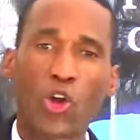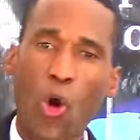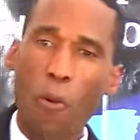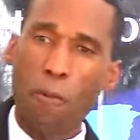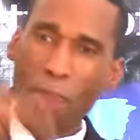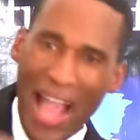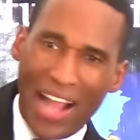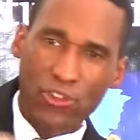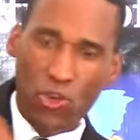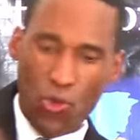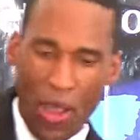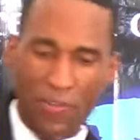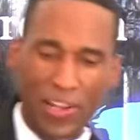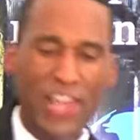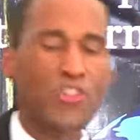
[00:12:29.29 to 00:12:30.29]
Go back
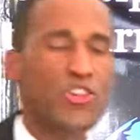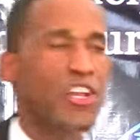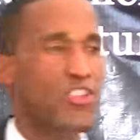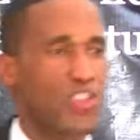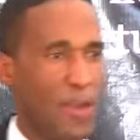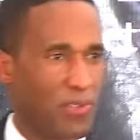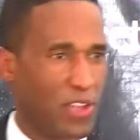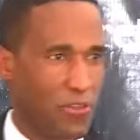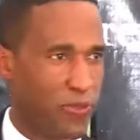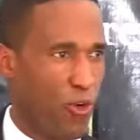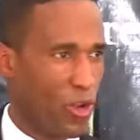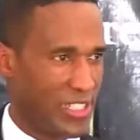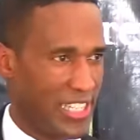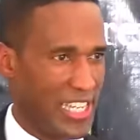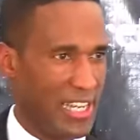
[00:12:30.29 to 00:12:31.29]
to Revelation chapter
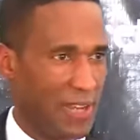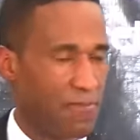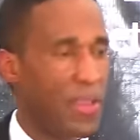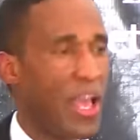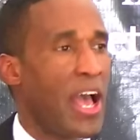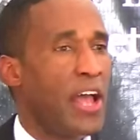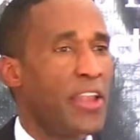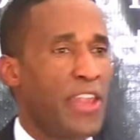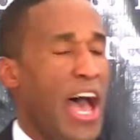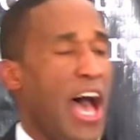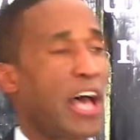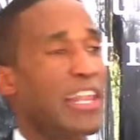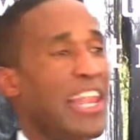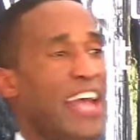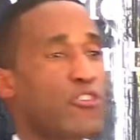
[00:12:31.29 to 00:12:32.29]
14.
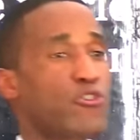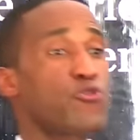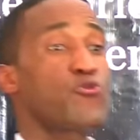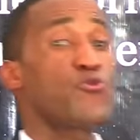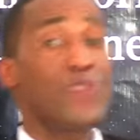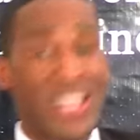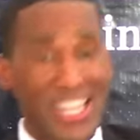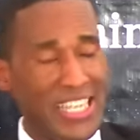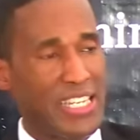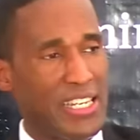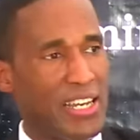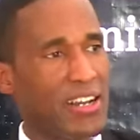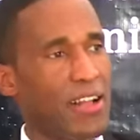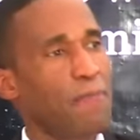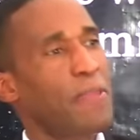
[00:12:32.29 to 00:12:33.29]
Now, let's
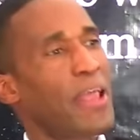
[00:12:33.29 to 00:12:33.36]
read